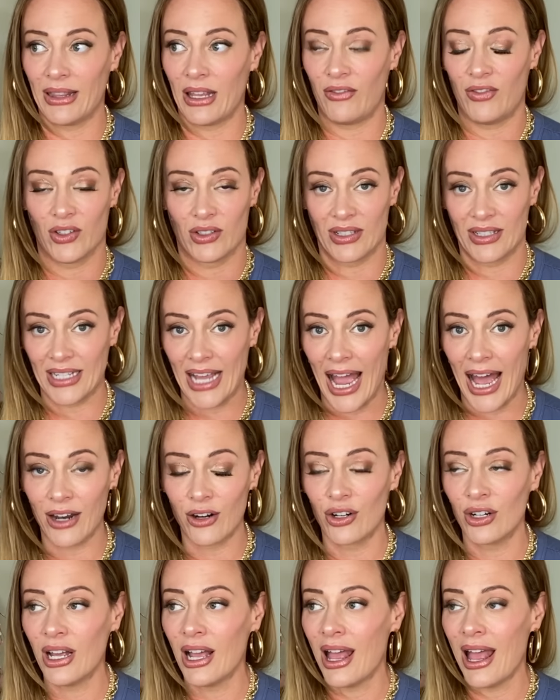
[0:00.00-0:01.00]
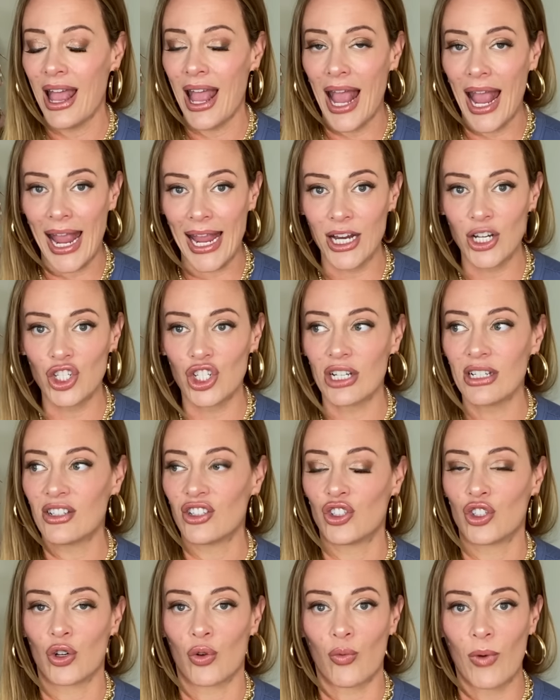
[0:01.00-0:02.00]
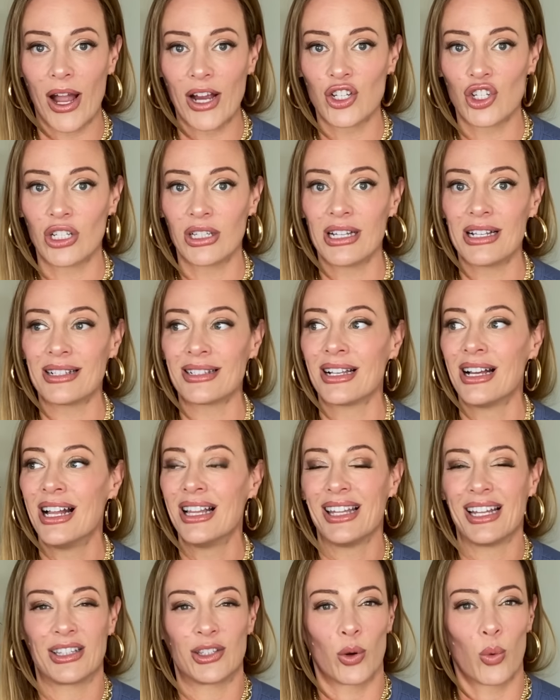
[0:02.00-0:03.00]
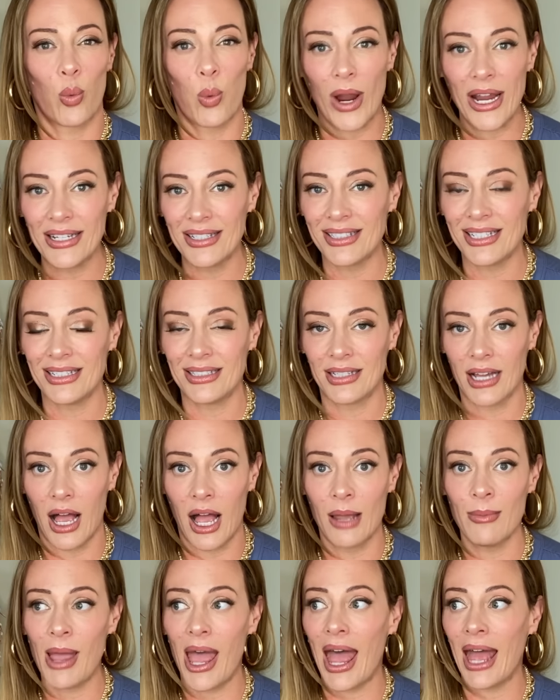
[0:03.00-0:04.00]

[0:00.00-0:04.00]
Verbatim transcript: They feel scattered, anxious, directionless, like they're wasting time.